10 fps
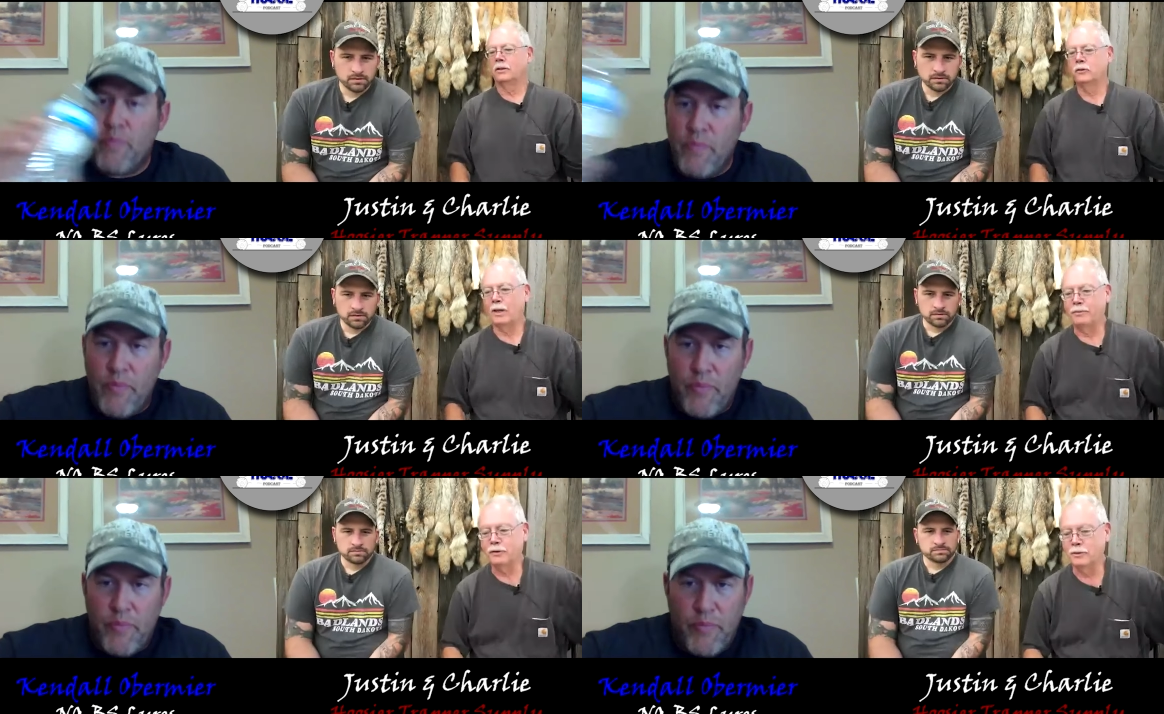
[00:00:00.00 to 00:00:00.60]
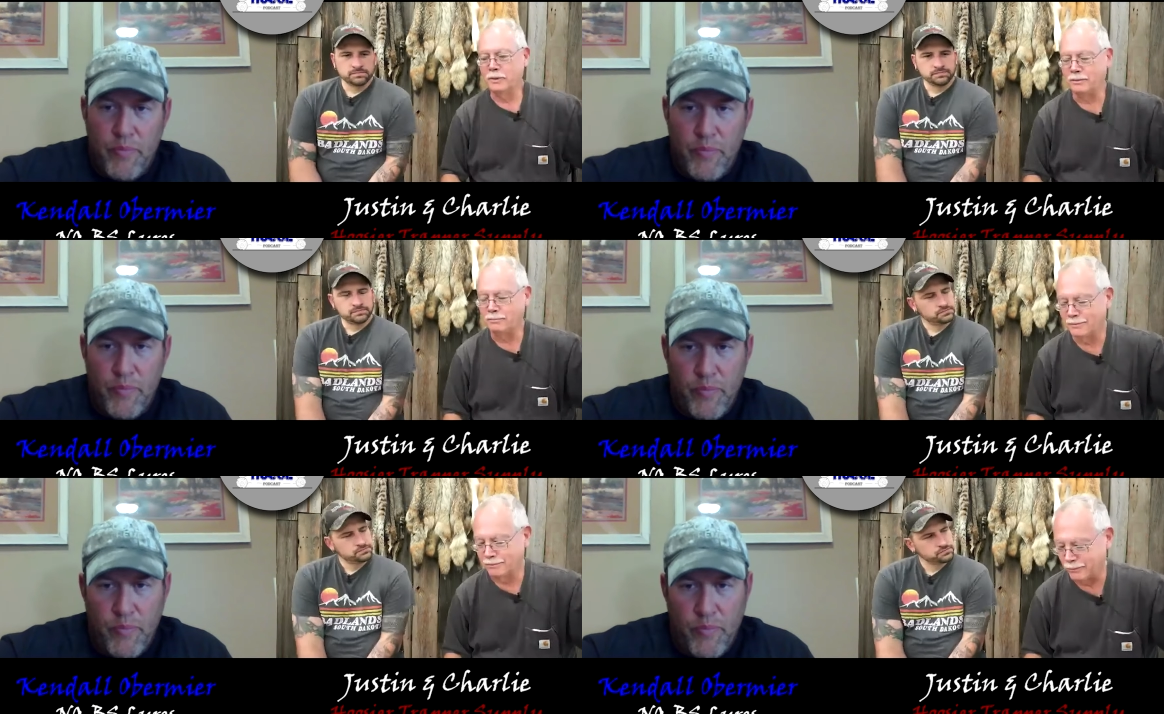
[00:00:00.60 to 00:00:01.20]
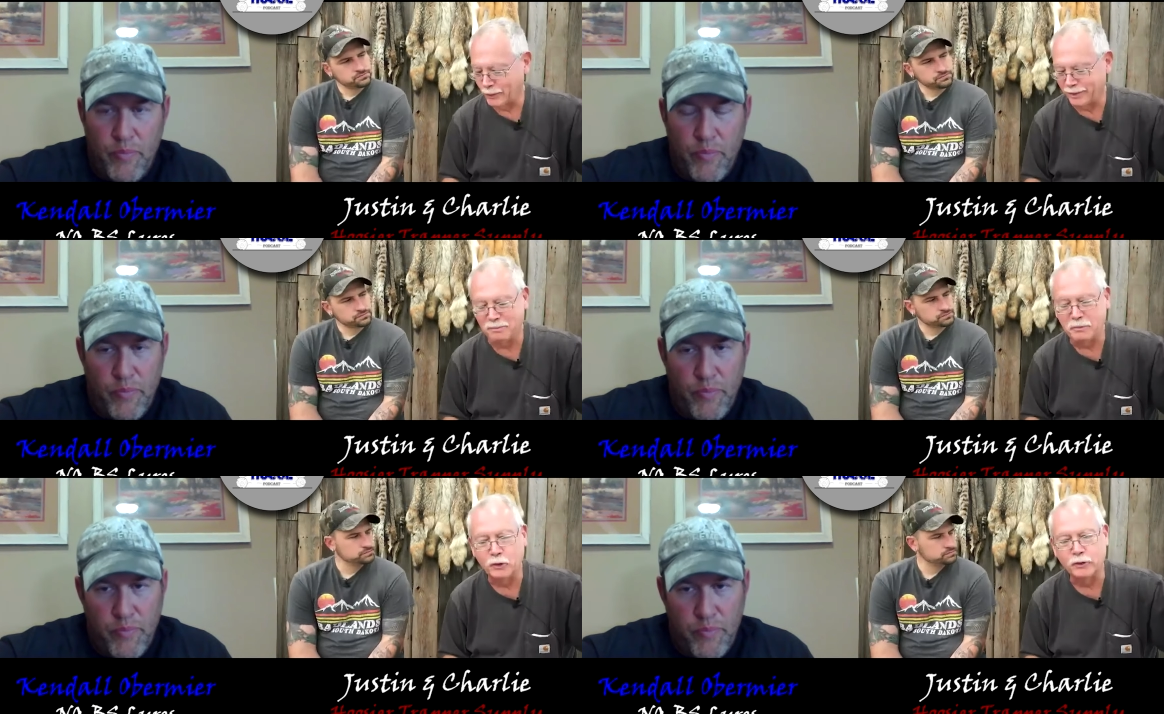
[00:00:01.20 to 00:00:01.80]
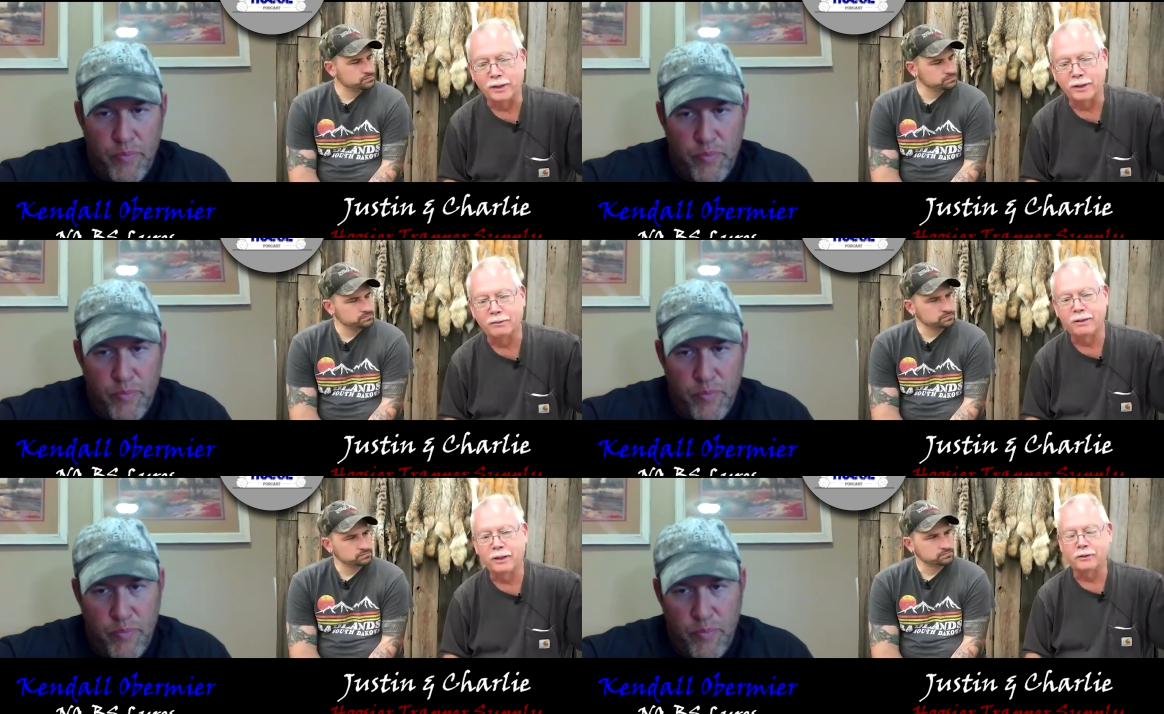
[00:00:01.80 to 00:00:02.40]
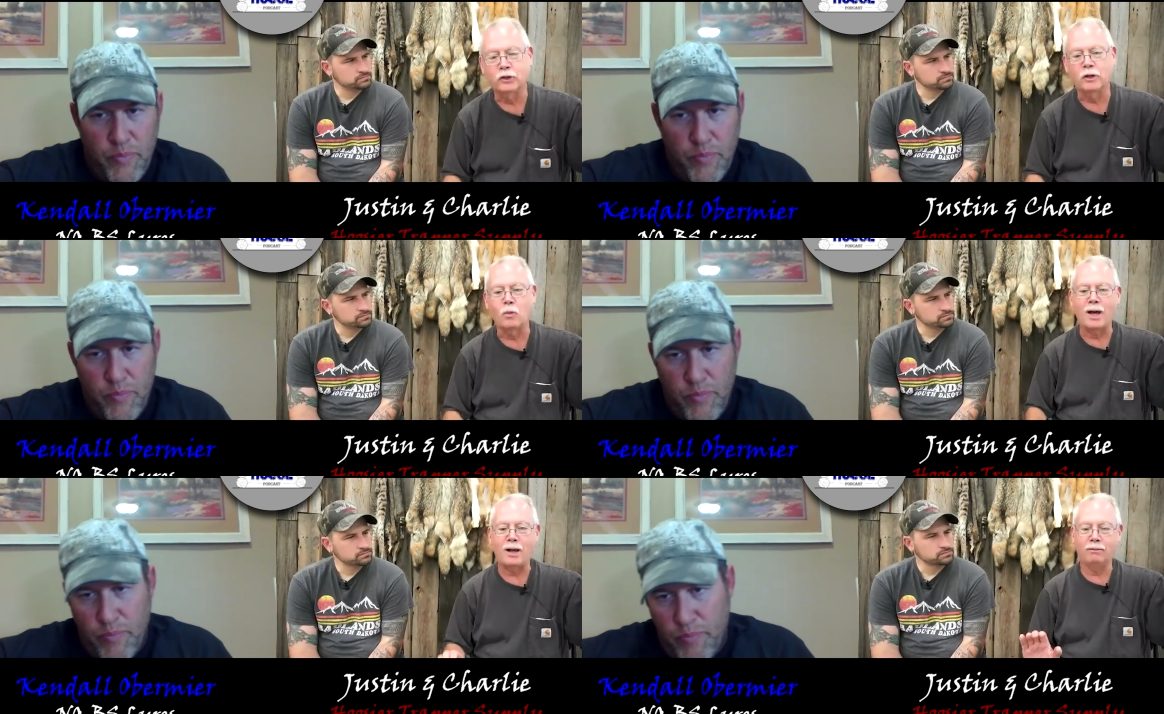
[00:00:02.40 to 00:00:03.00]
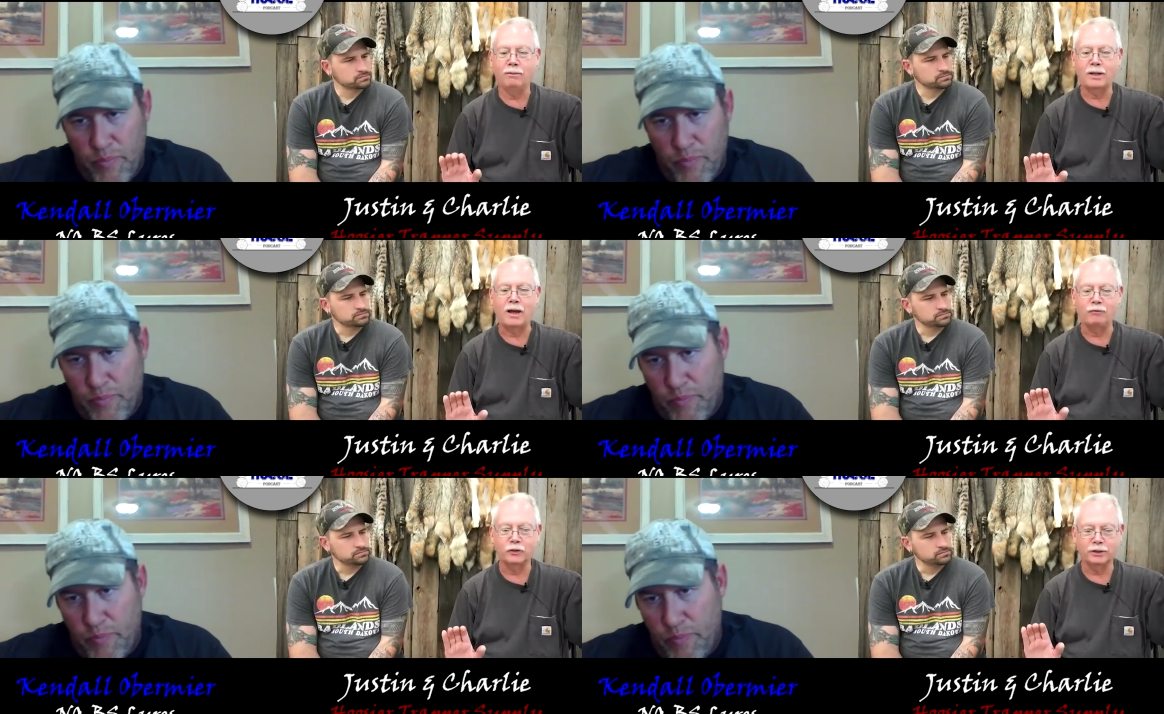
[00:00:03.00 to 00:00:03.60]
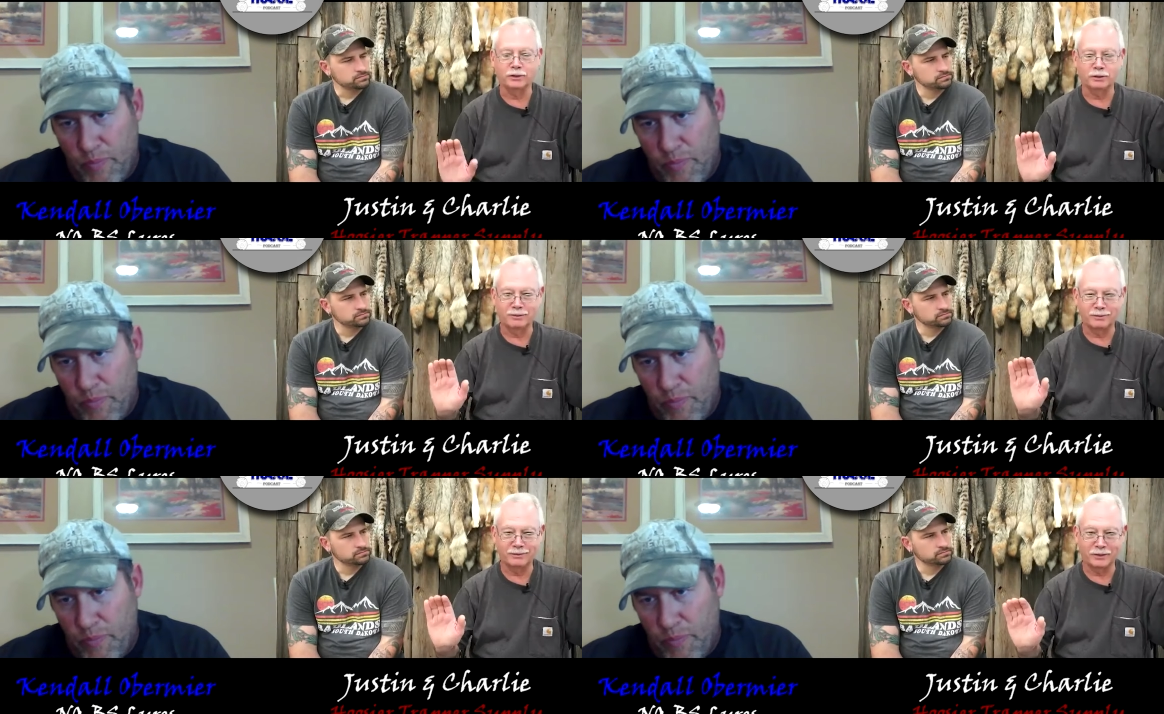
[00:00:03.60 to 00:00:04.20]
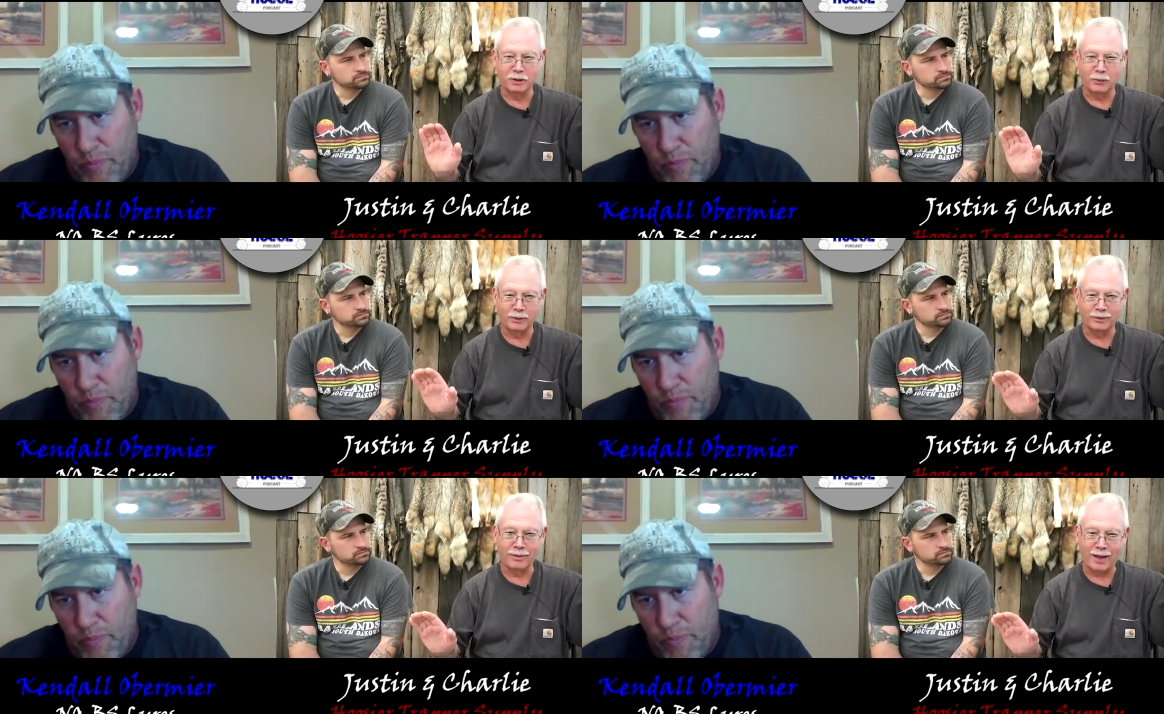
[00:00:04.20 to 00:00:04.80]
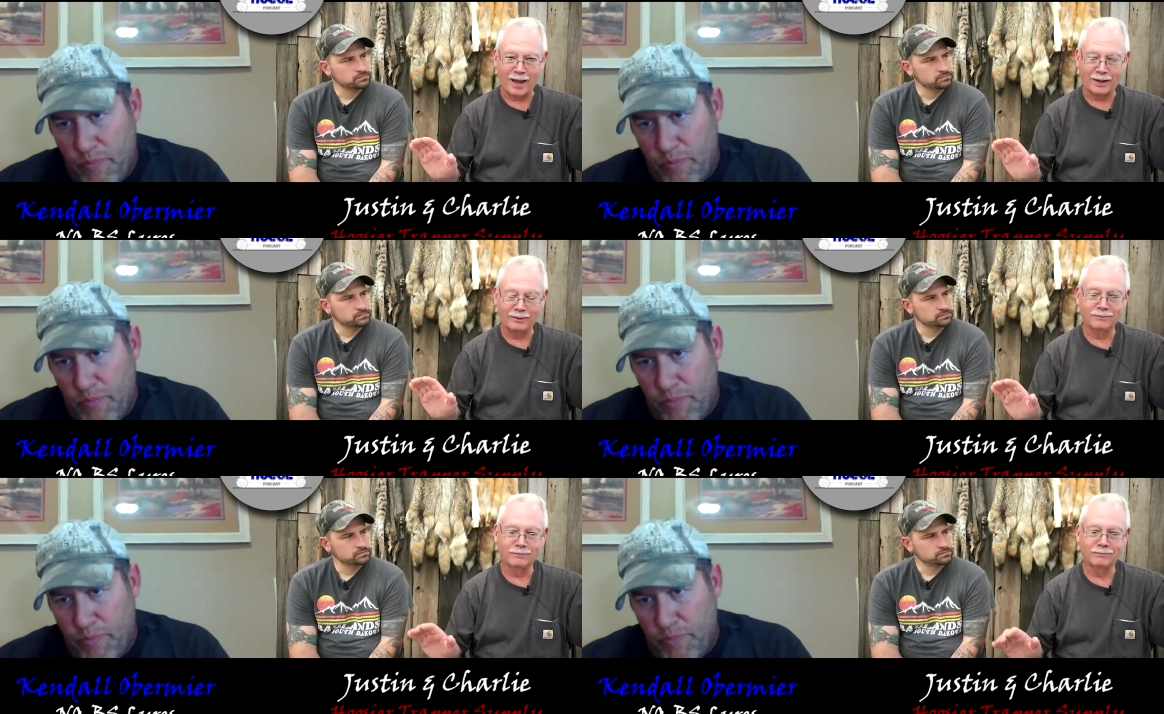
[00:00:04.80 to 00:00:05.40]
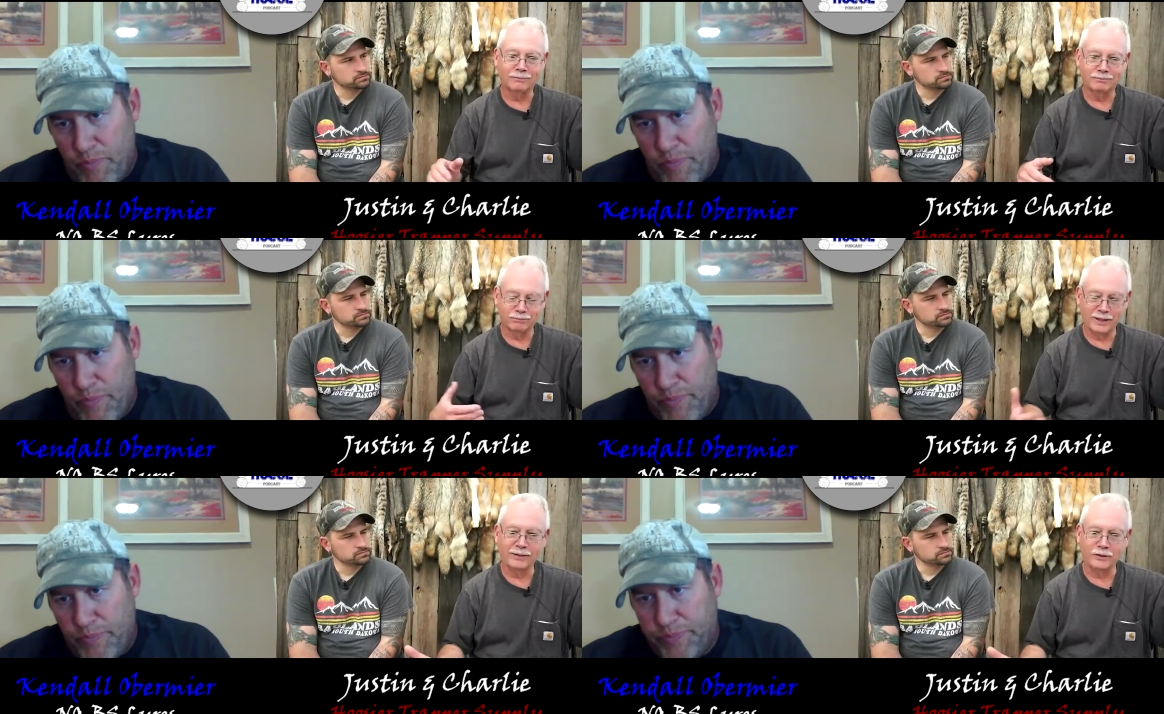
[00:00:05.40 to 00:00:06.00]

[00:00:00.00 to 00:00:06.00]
Speaker 1: So I'm assuming with the music, it, it took a while, obviously, to to grow into that, like